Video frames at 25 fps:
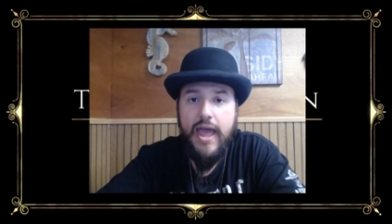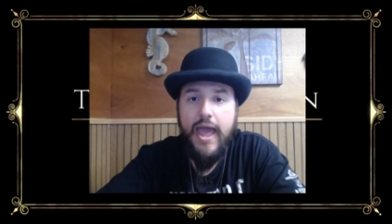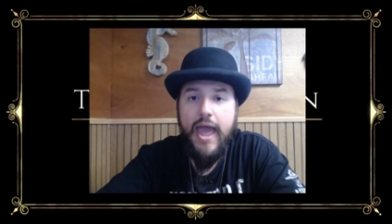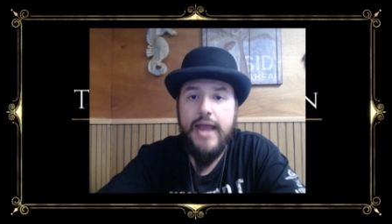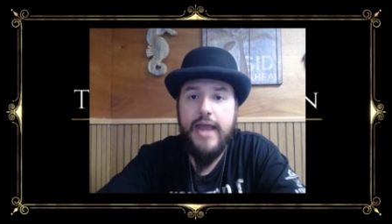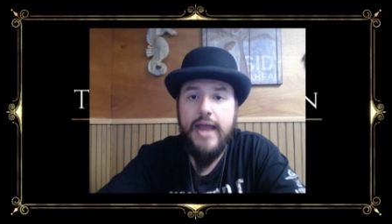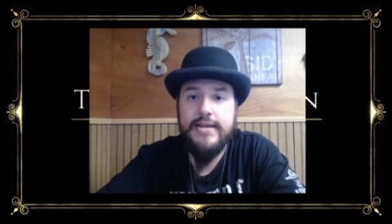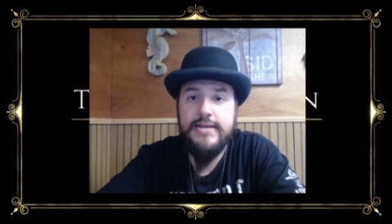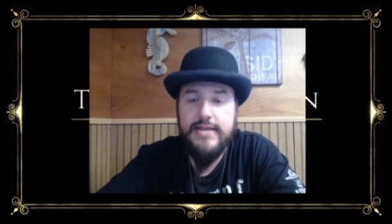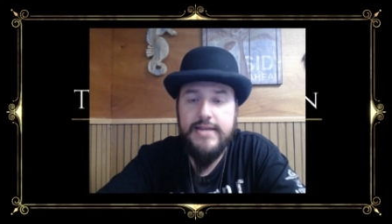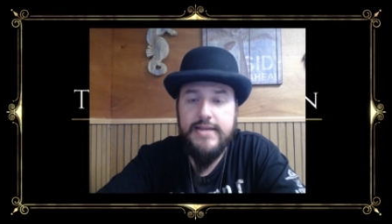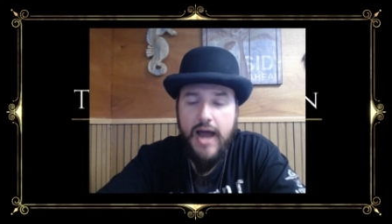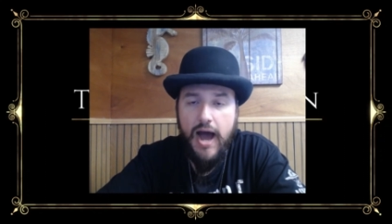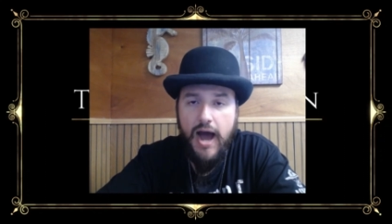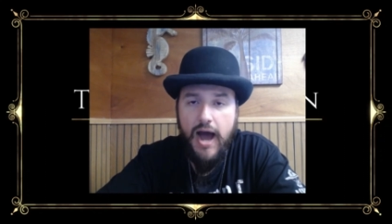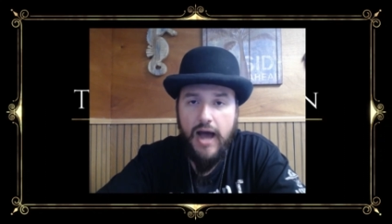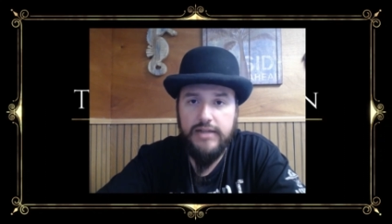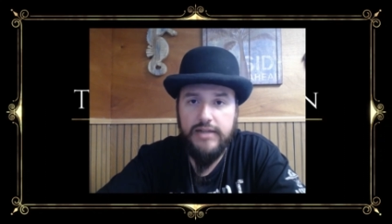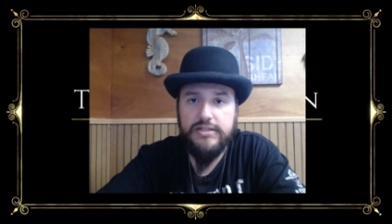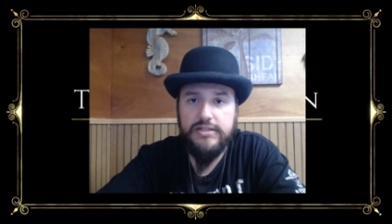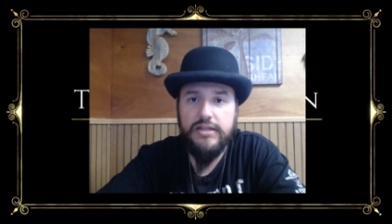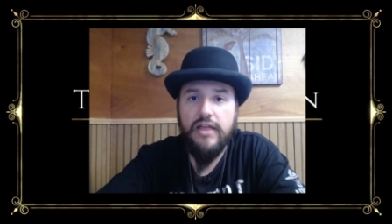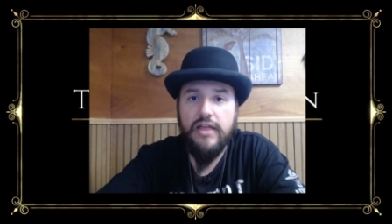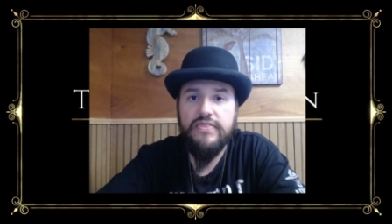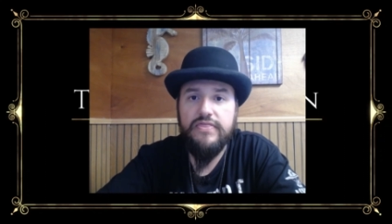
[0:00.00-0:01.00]
and
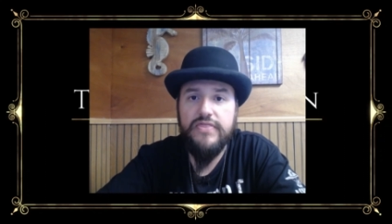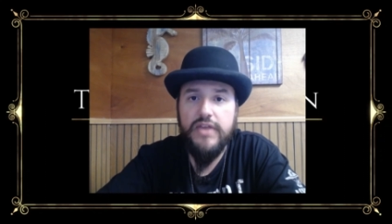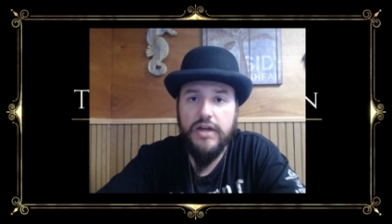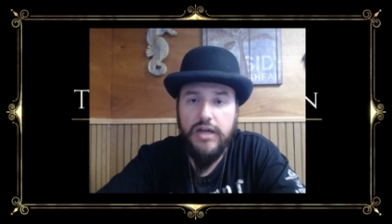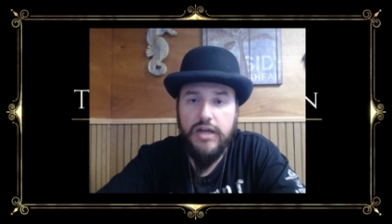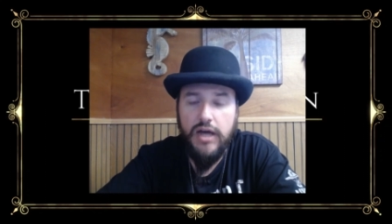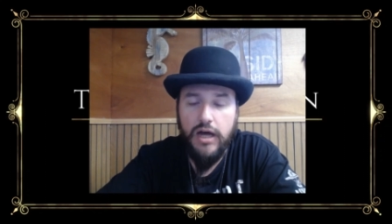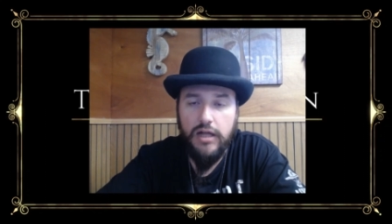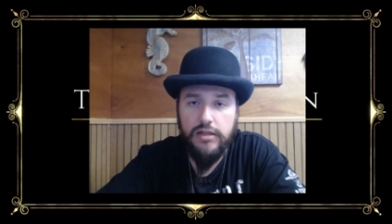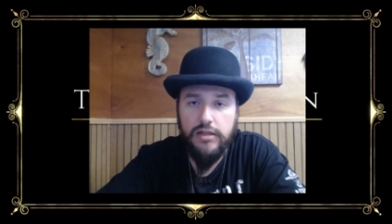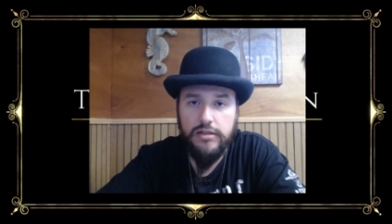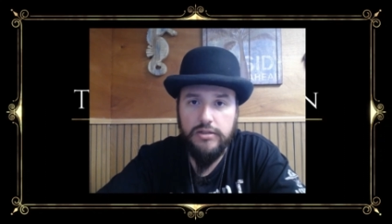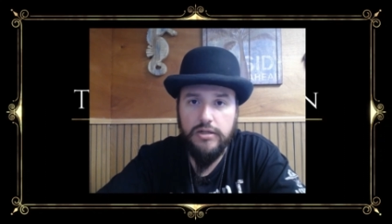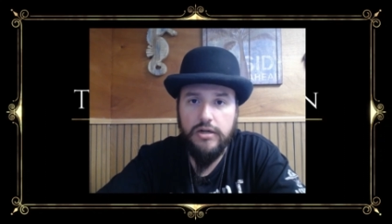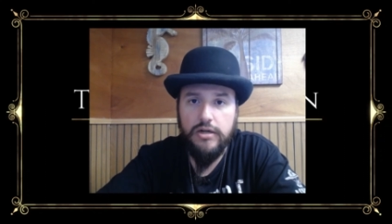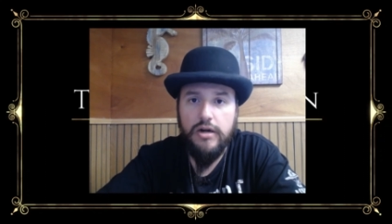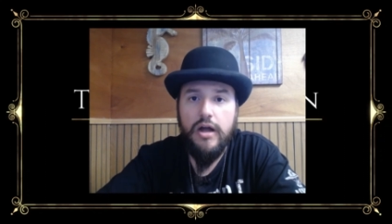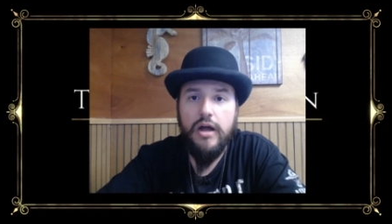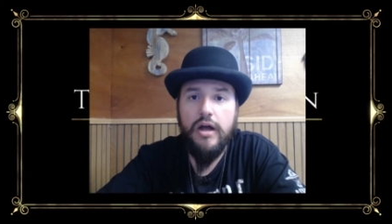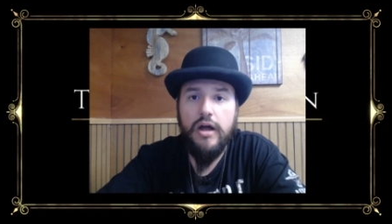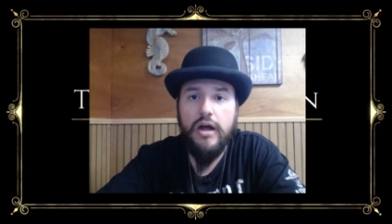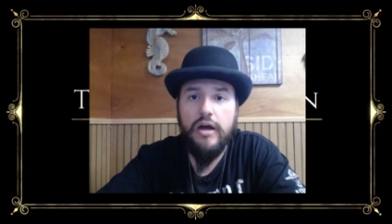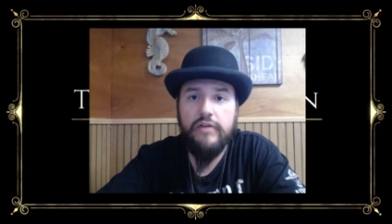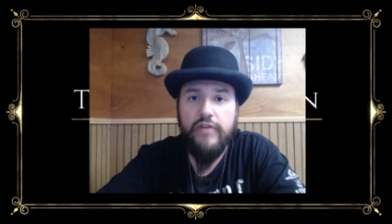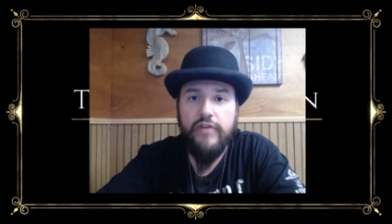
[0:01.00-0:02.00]
not the color
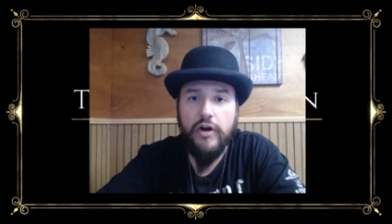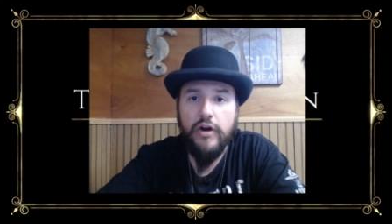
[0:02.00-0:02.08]
of